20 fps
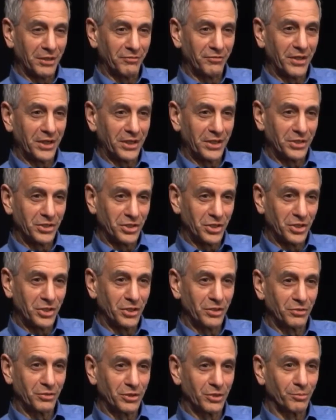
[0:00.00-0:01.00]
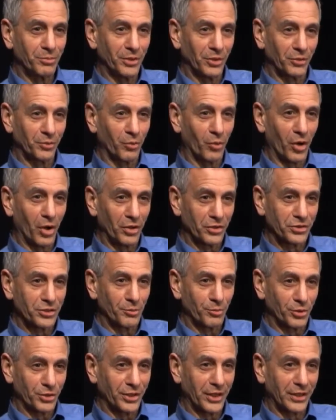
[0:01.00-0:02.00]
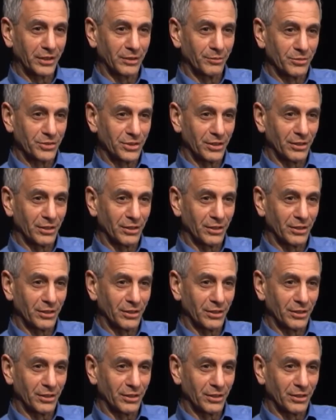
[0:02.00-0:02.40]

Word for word: if they continue to build walls to protect